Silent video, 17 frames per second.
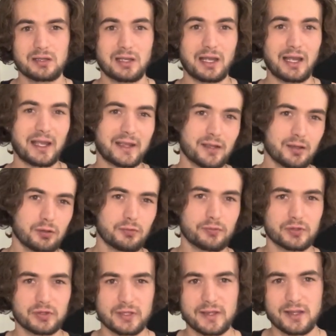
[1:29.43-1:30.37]
I go
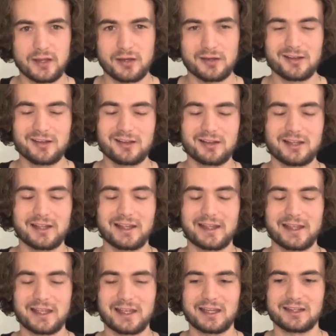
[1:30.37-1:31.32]
over there,
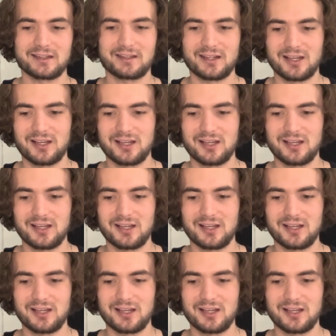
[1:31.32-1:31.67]
and